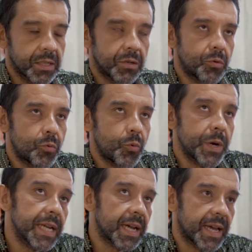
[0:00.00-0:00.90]
So
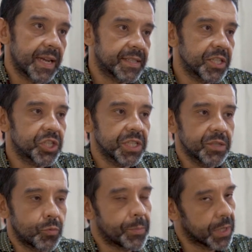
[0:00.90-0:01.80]
we at
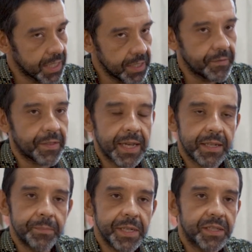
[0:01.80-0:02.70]
ICG, we believe that
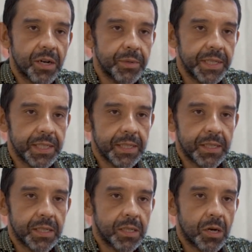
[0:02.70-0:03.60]
the military
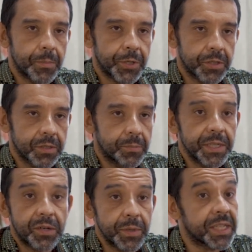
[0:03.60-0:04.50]
uh, option, the
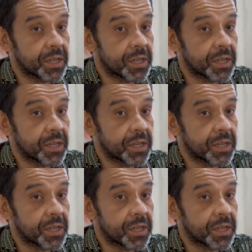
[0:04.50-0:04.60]
military